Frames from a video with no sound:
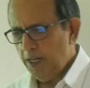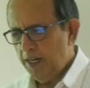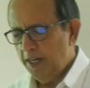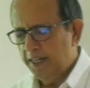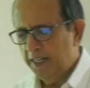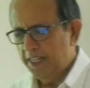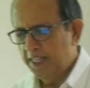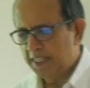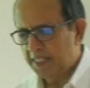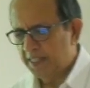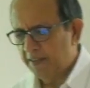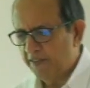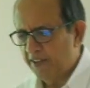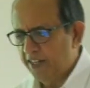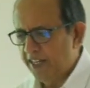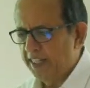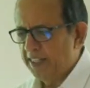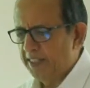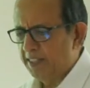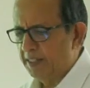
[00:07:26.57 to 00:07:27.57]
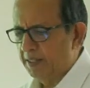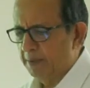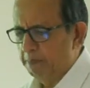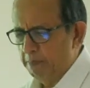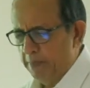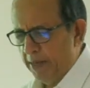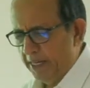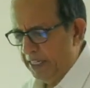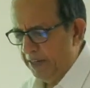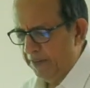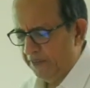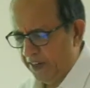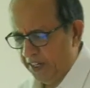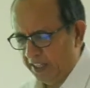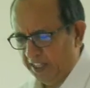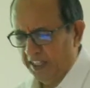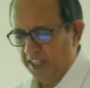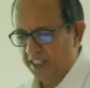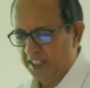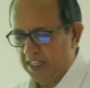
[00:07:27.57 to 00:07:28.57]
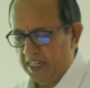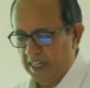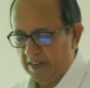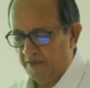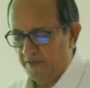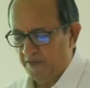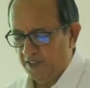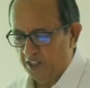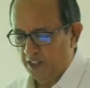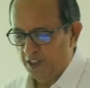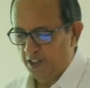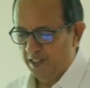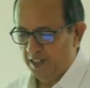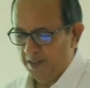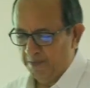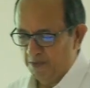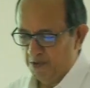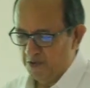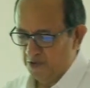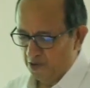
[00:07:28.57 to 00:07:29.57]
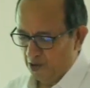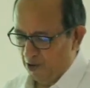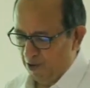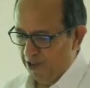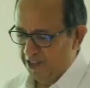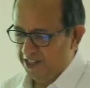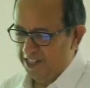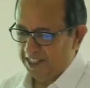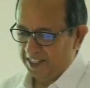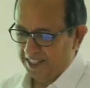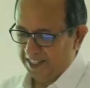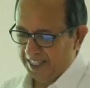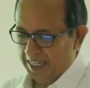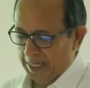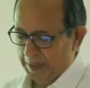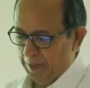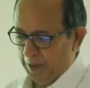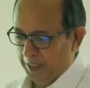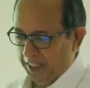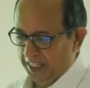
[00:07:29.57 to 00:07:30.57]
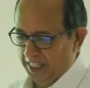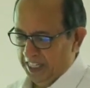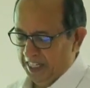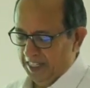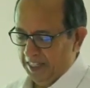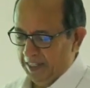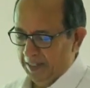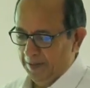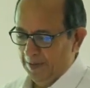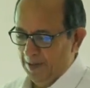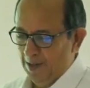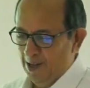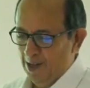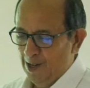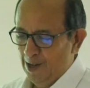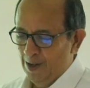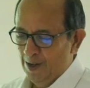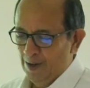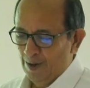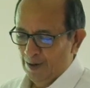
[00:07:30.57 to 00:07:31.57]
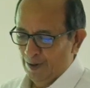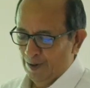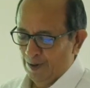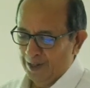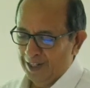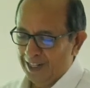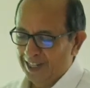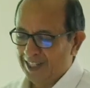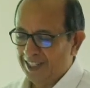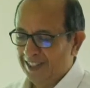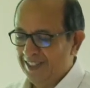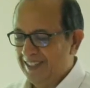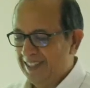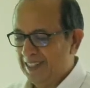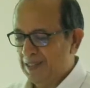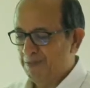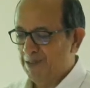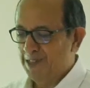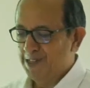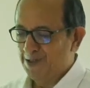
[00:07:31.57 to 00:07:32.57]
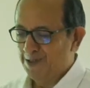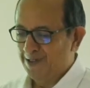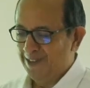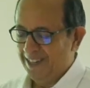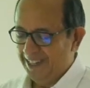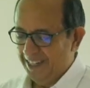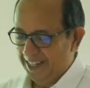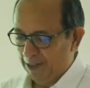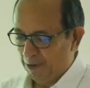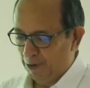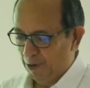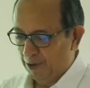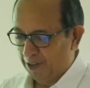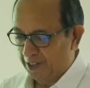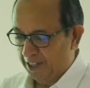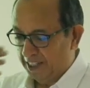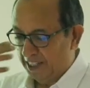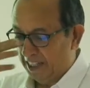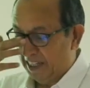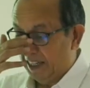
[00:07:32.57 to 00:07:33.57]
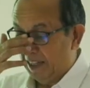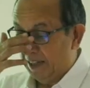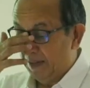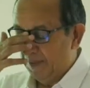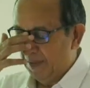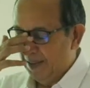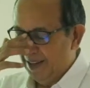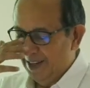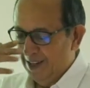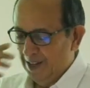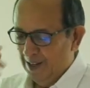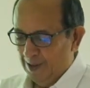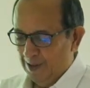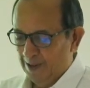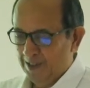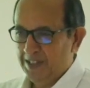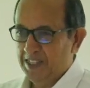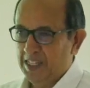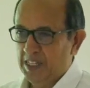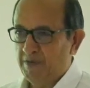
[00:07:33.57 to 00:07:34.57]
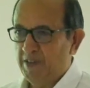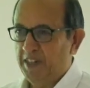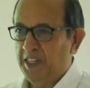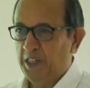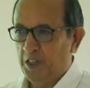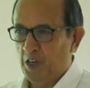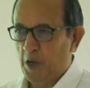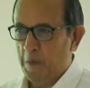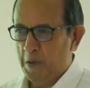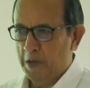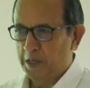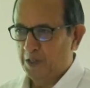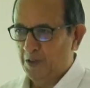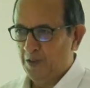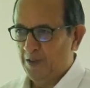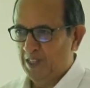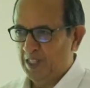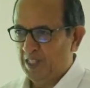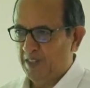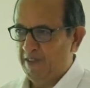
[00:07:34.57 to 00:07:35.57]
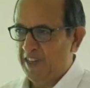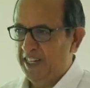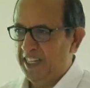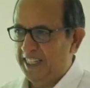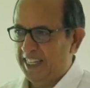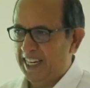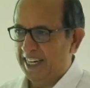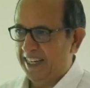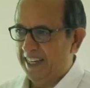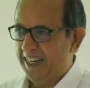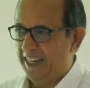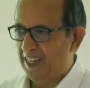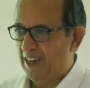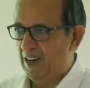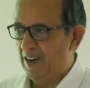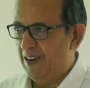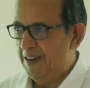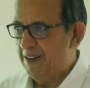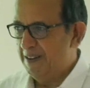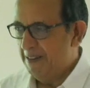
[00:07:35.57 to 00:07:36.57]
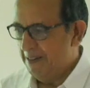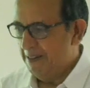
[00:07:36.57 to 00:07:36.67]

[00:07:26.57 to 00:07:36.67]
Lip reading: adhesiveness, many factors. I have removed all this. I am taking a oration this month only in Kolkata on this very topic. So it's very technical,